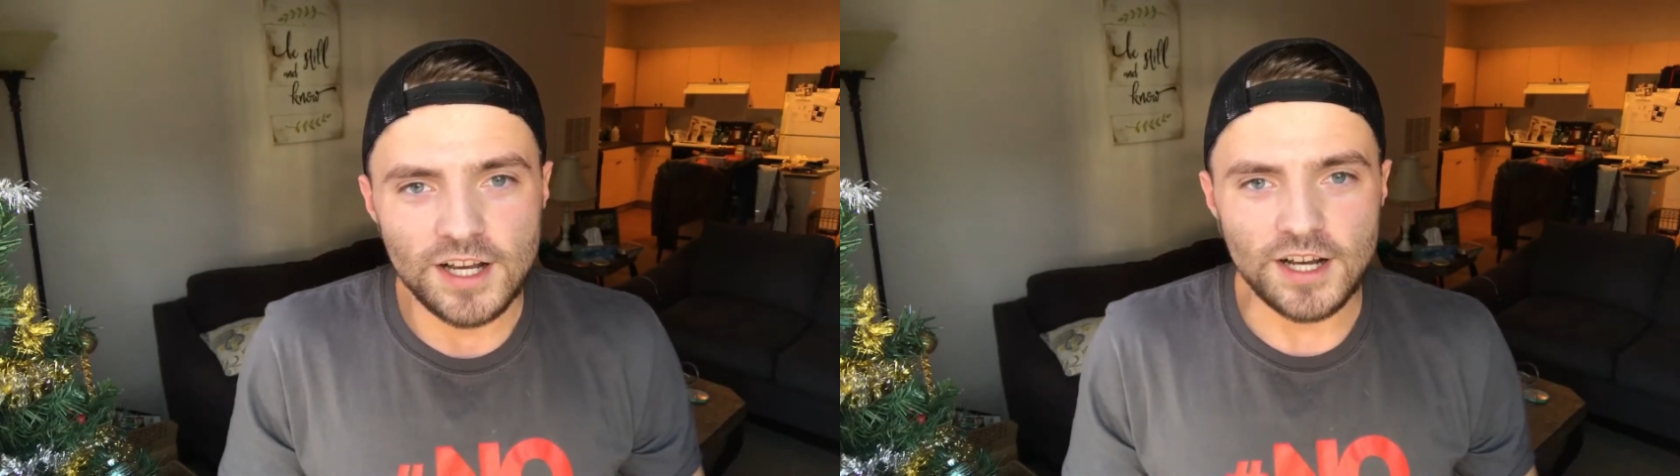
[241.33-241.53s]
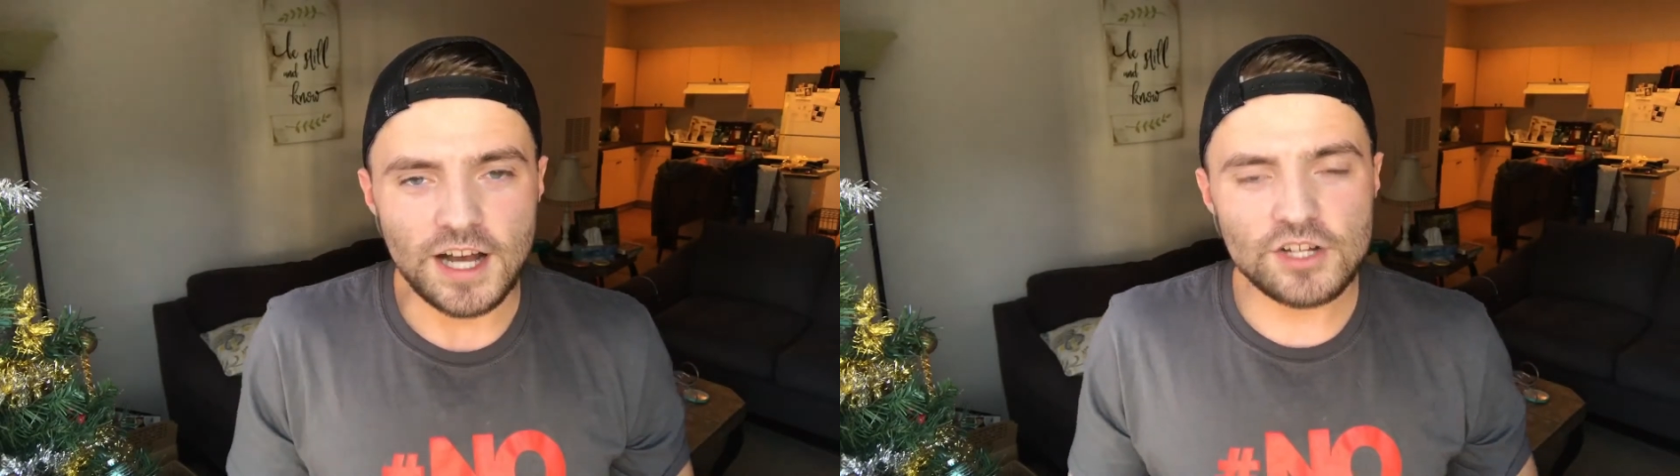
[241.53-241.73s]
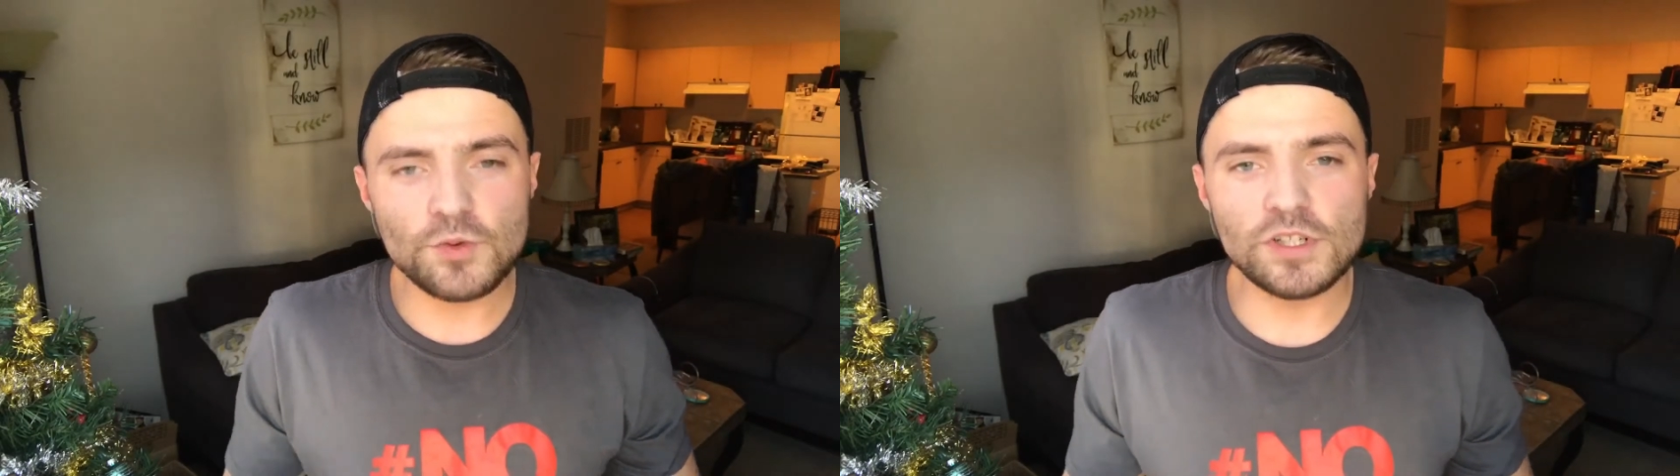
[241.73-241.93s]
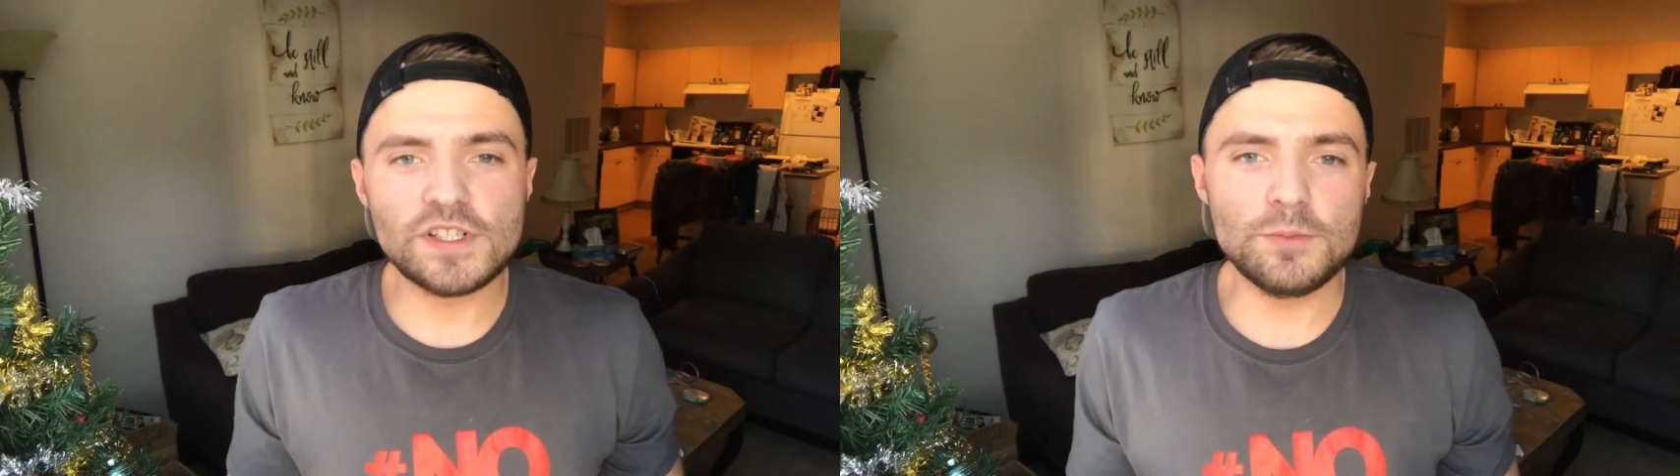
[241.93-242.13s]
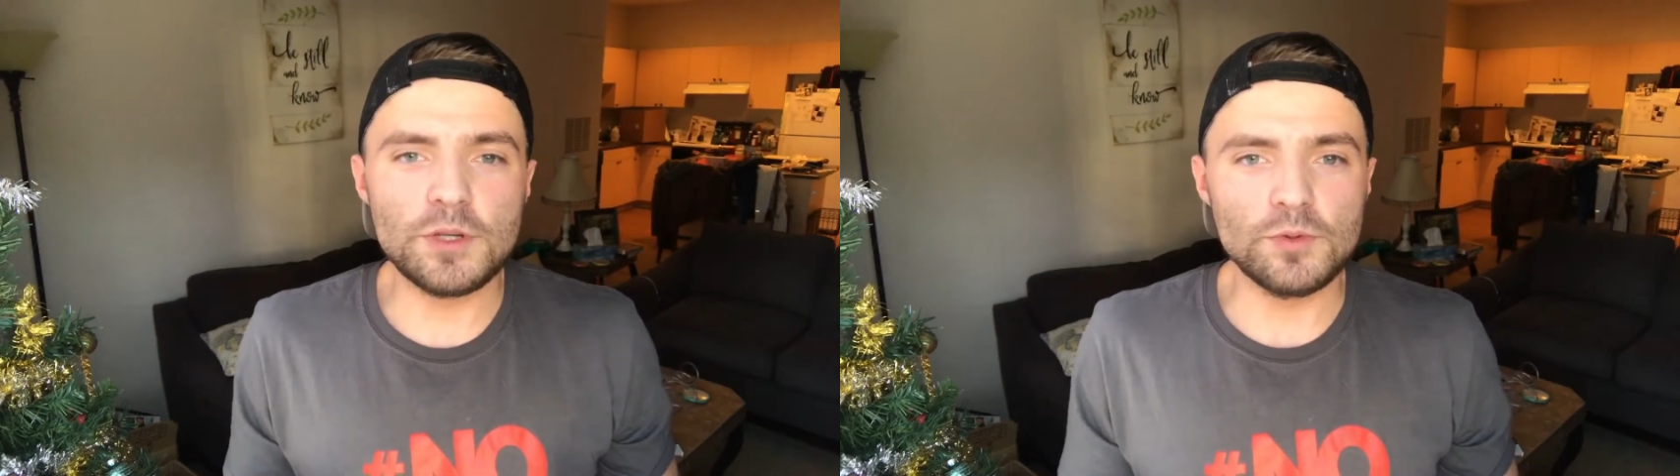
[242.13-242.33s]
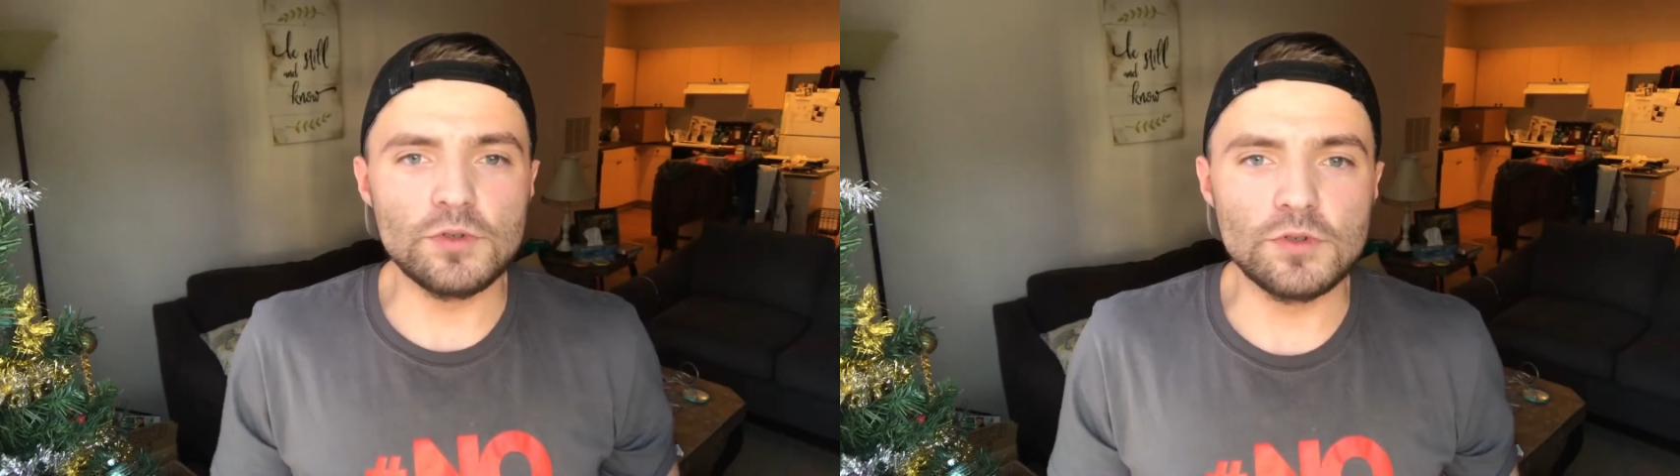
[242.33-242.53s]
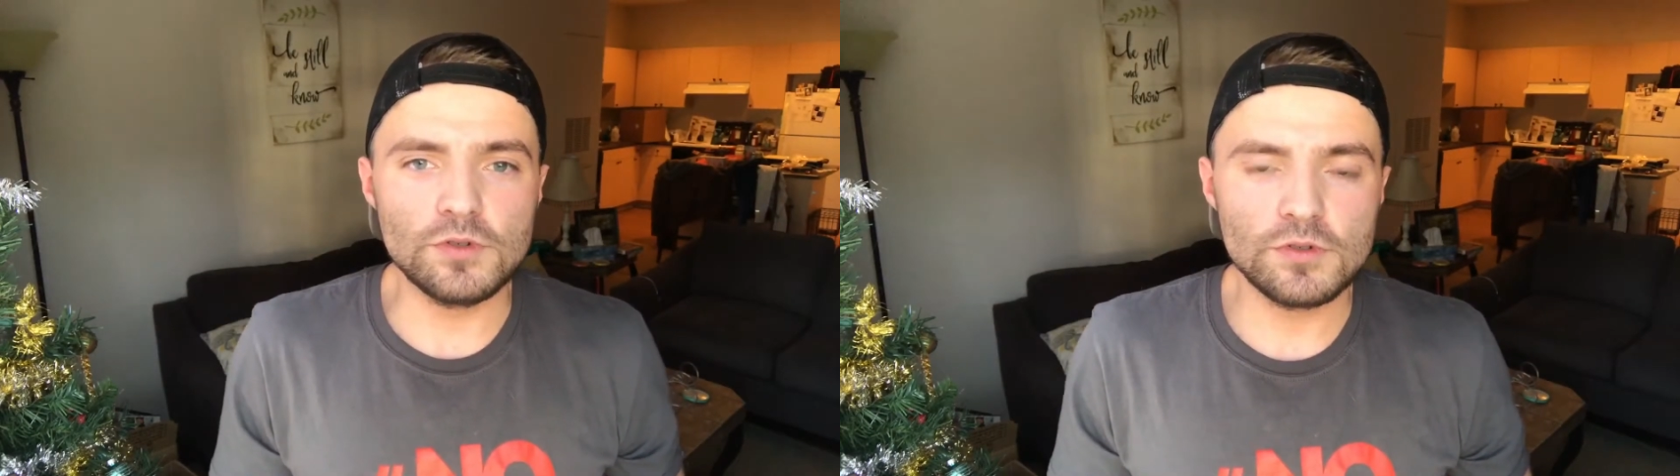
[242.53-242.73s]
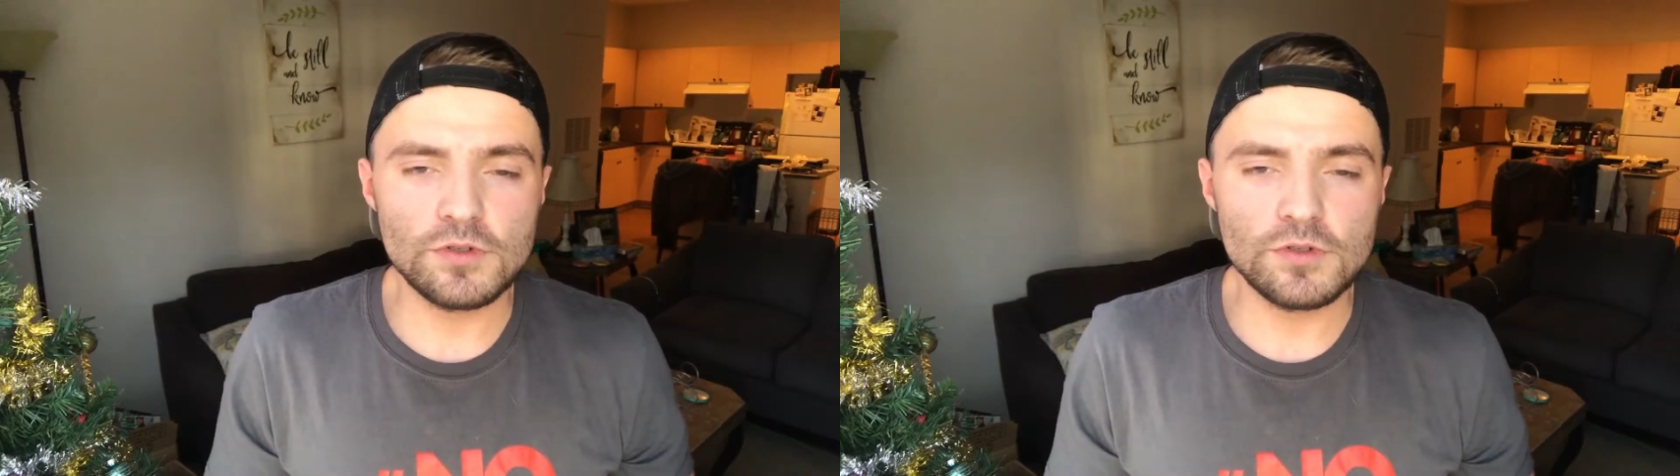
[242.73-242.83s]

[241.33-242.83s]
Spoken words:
I want to see people